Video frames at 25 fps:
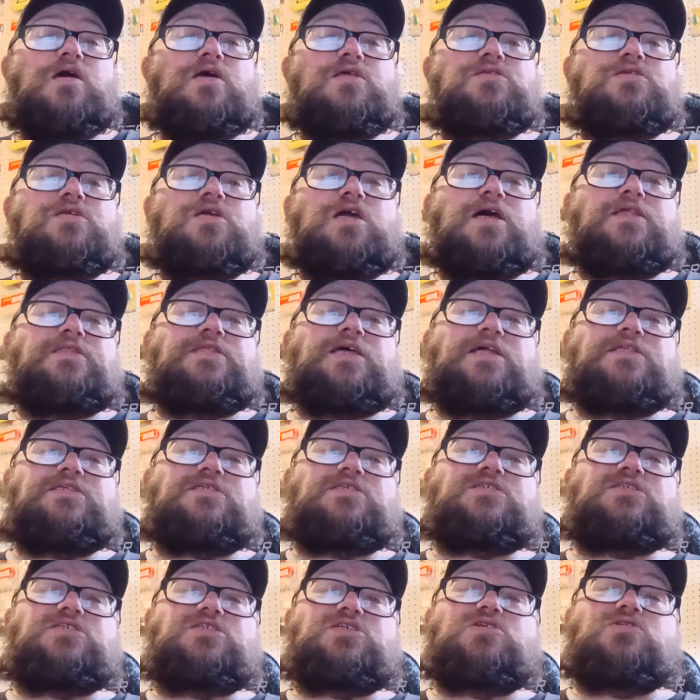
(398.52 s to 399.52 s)
It's got that
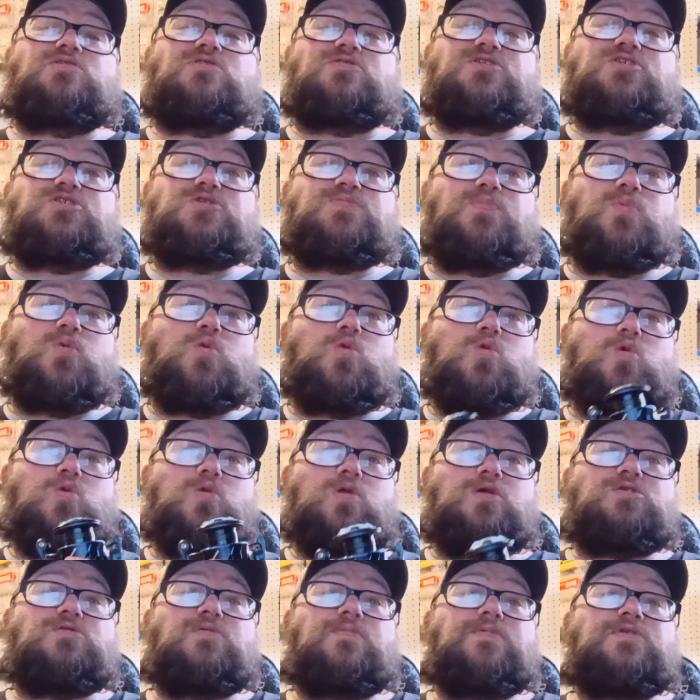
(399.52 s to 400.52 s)
sealed spool,
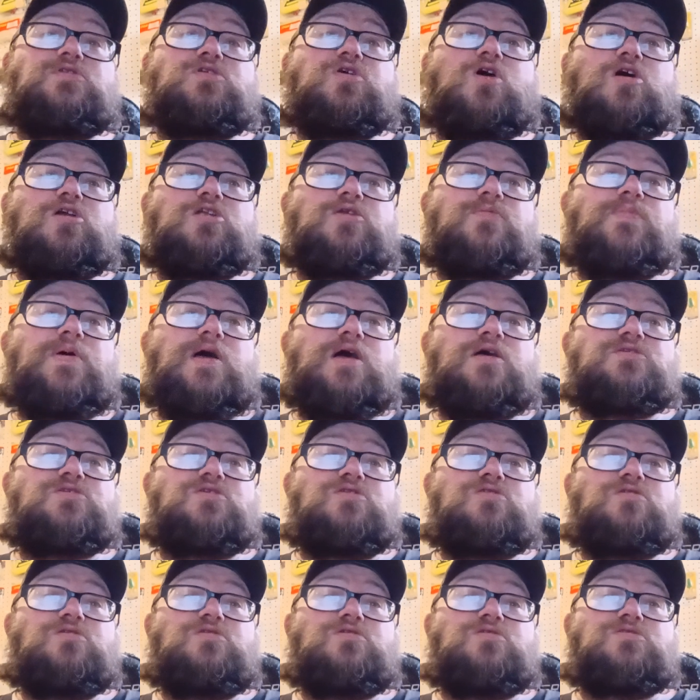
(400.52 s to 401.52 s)
which we talked about, so
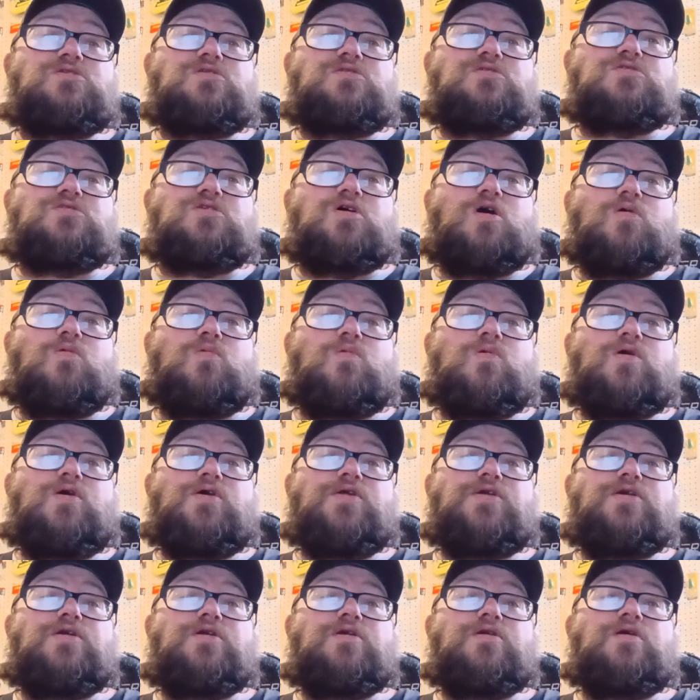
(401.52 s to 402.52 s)
you can use in salt
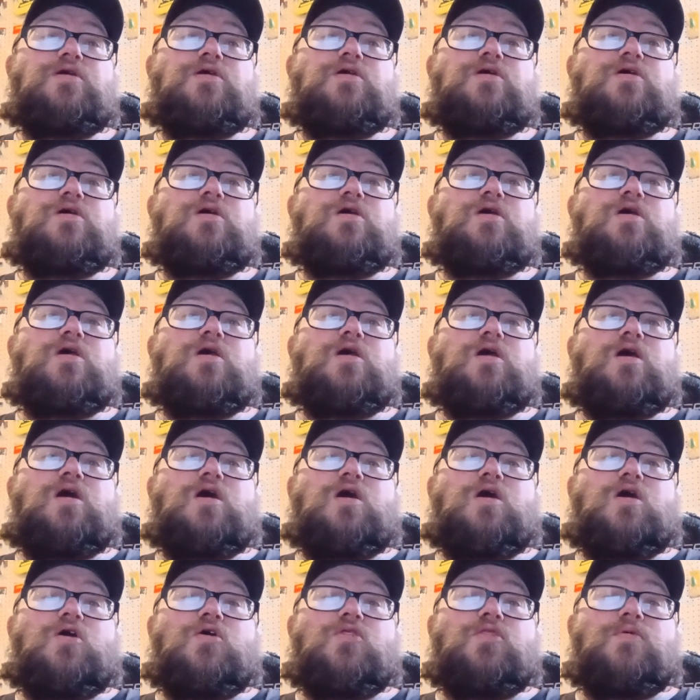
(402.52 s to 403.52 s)
water.
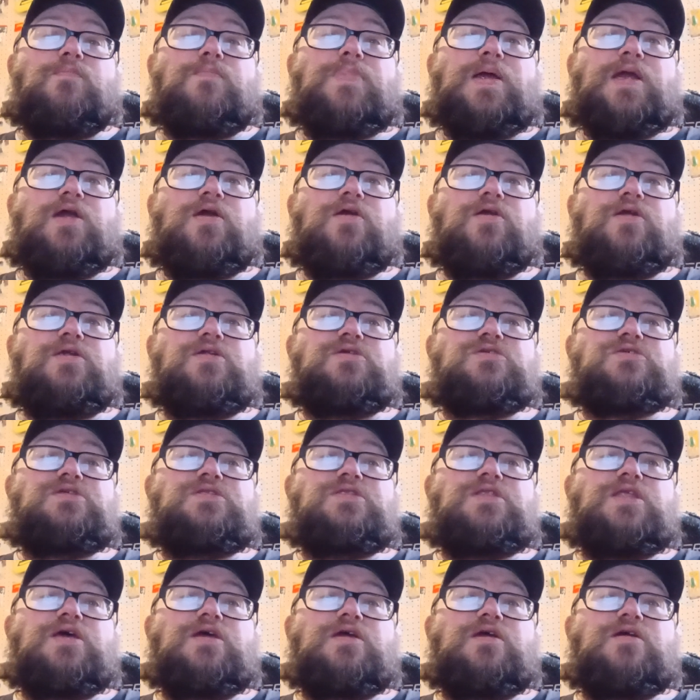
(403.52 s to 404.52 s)
All the bearings
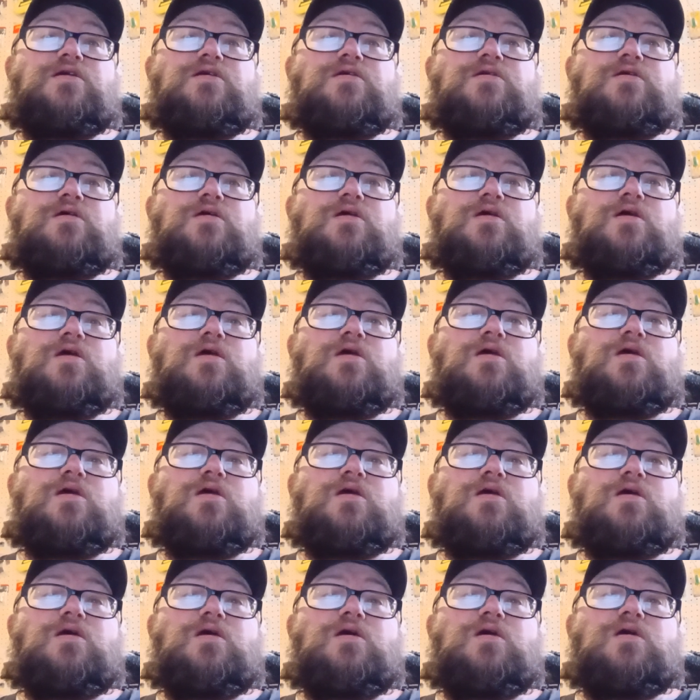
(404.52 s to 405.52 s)
in there.
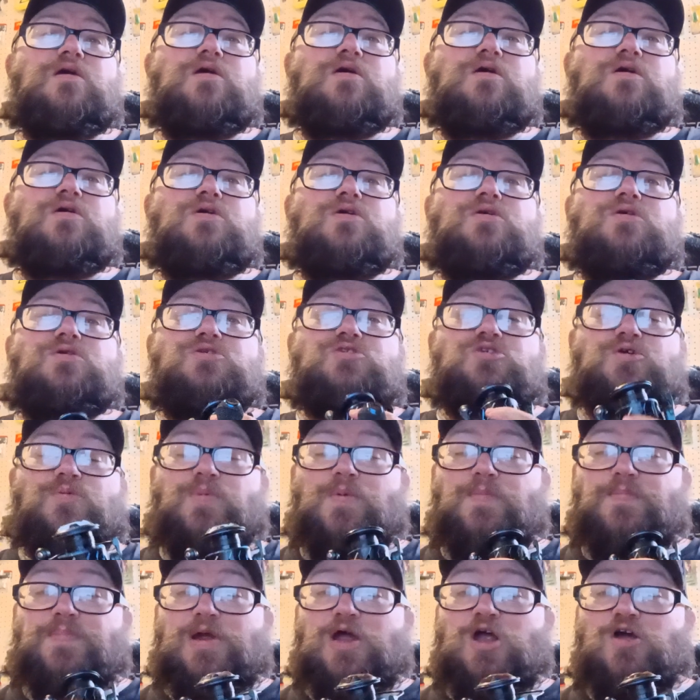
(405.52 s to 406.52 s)

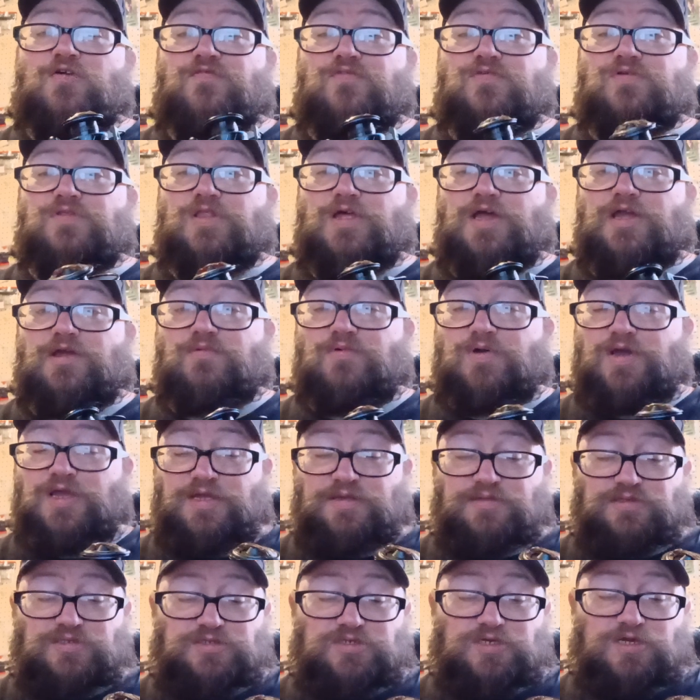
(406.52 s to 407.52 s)
Super powerful and
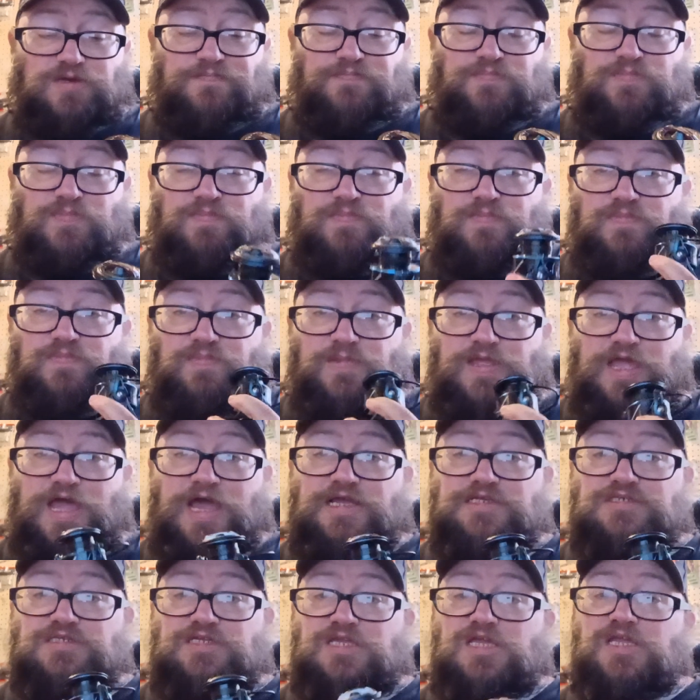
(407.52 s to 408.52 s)
lightweight. So,
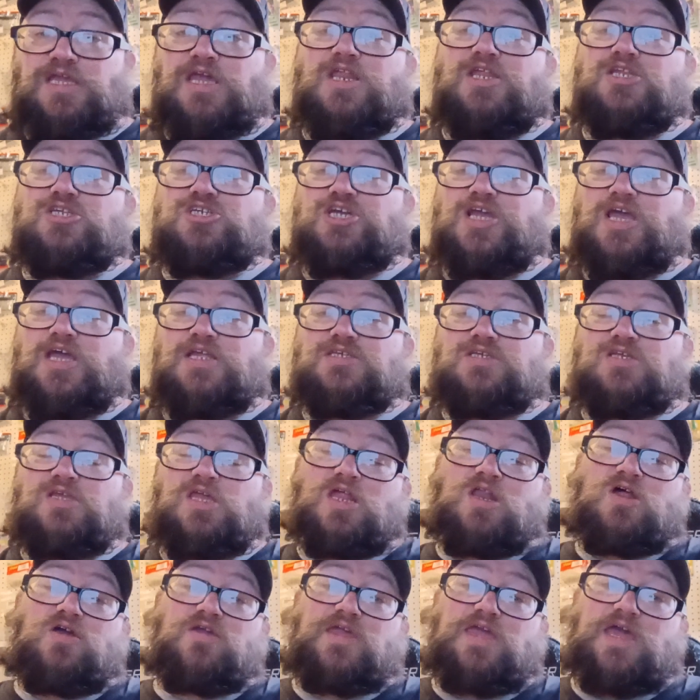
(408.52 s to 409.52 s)
guys, you get a chance,
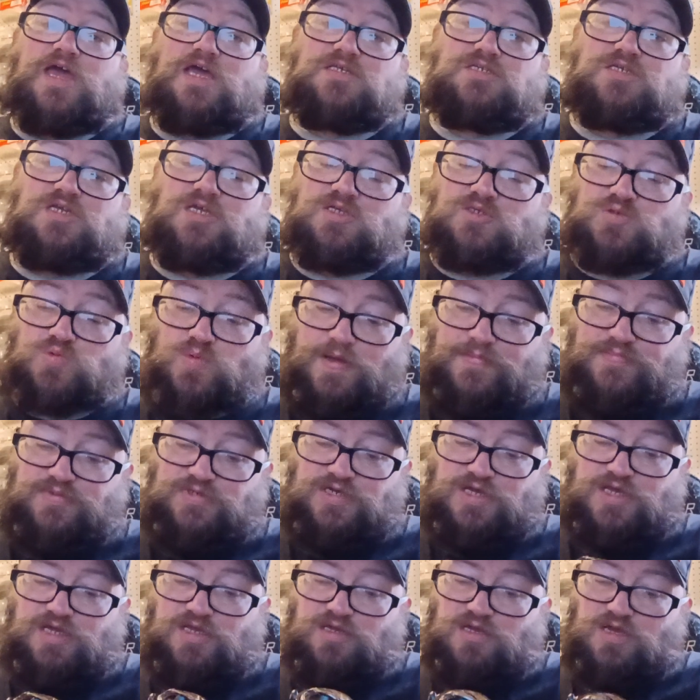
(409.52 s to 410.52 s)
get on Kastking's
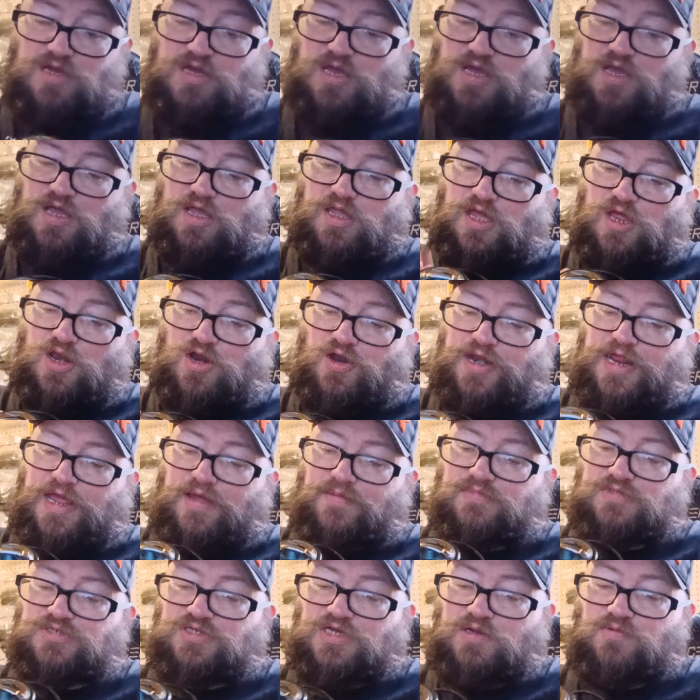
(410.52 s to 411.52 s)
website, get on
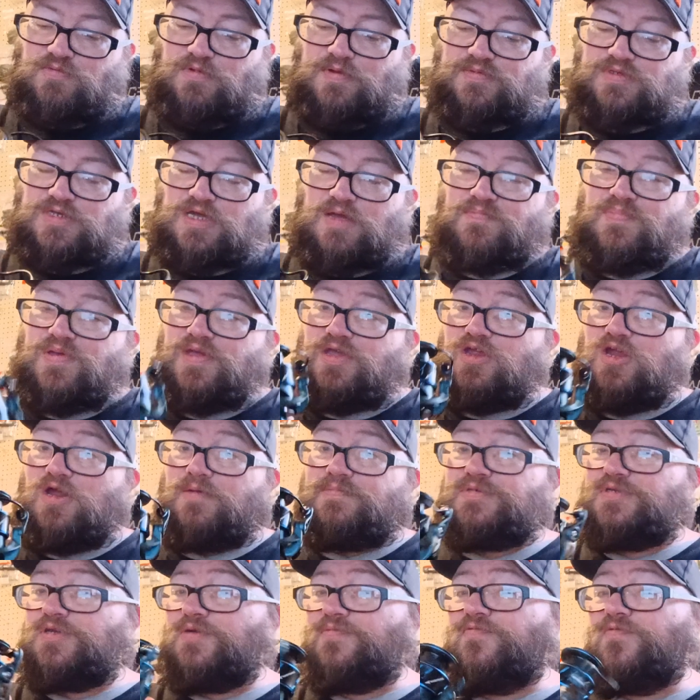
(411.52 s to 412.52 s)
Amazon website, pick you
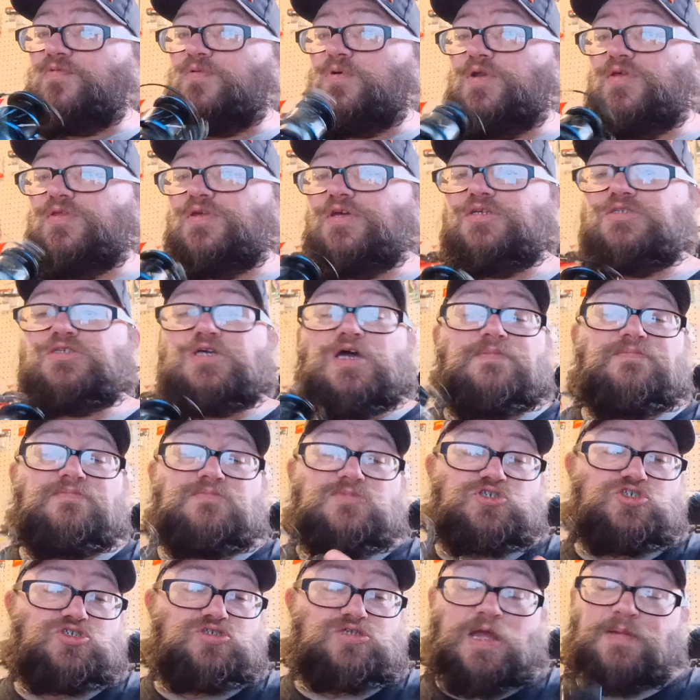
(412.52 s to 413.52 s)
up stuff for one of these. I'm
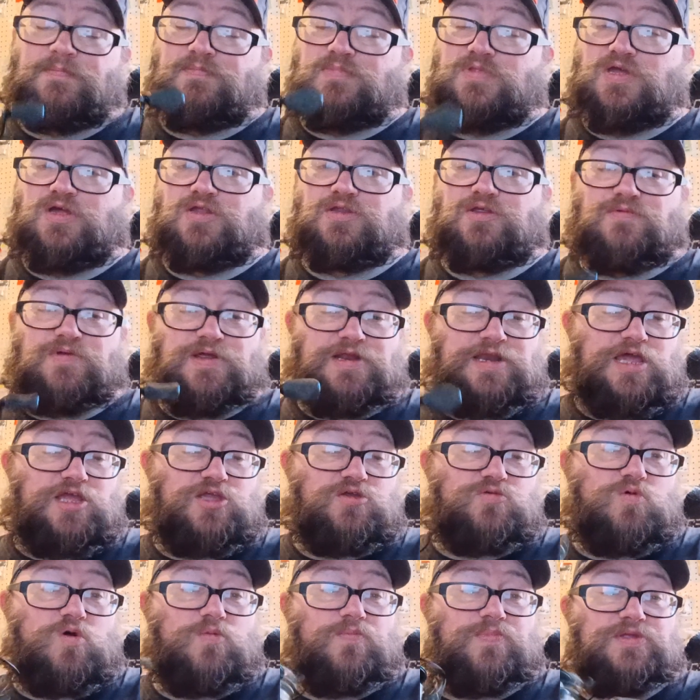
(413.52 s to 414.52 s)
telling you right now,
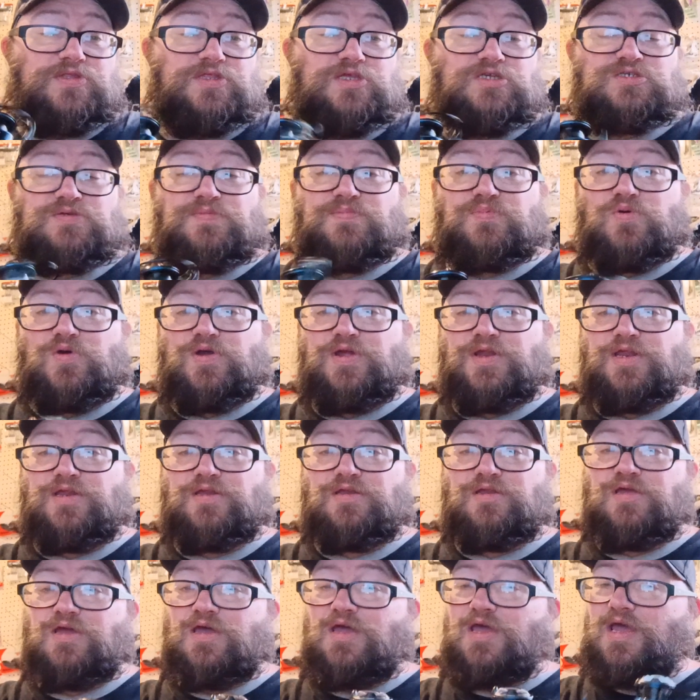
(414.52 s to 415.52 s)
you won't be
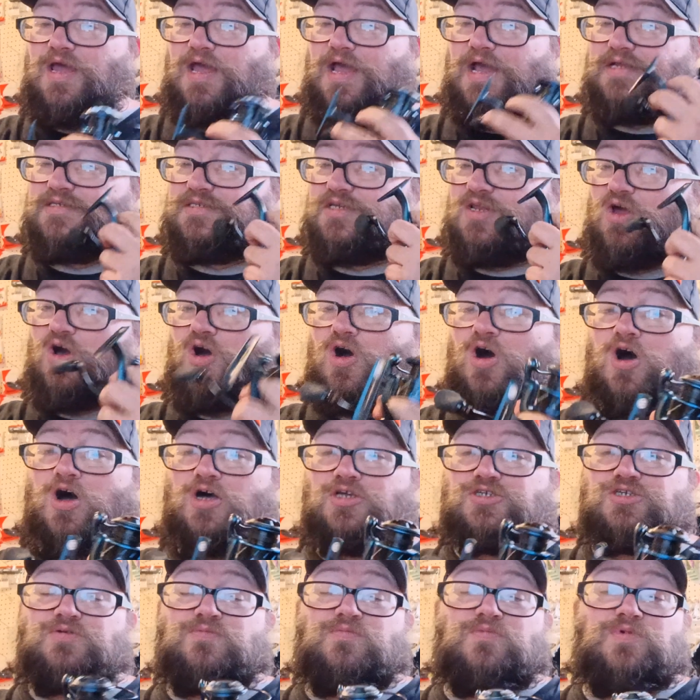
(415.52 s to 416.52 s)
disappointed. It's an
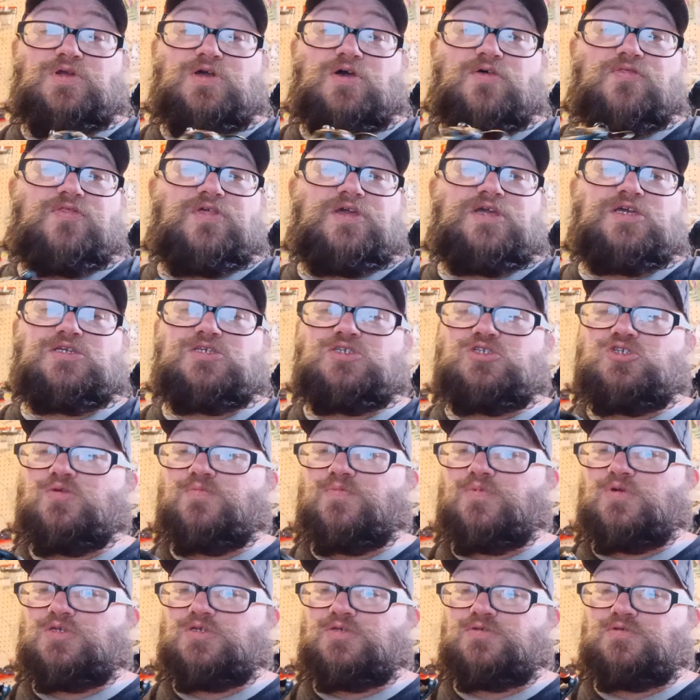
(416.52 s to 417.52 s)
awesome reel. Thing is
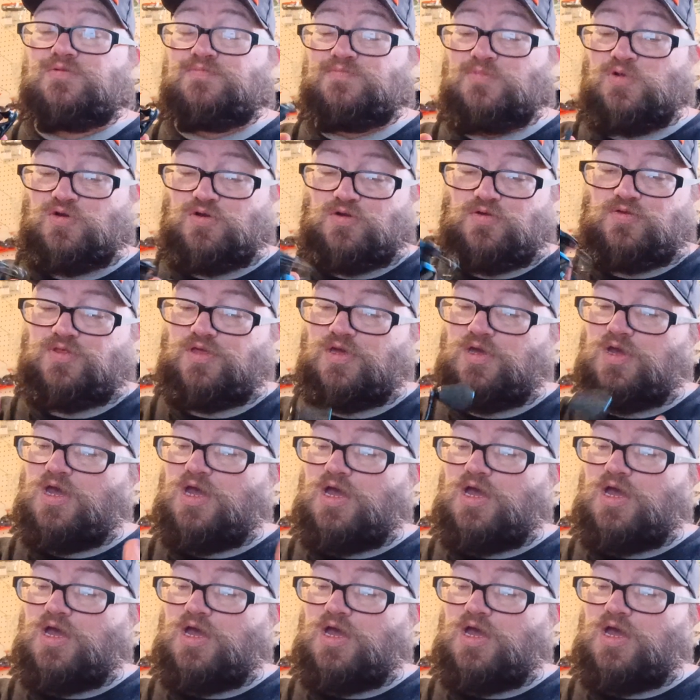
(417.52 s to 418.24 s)
super smooth.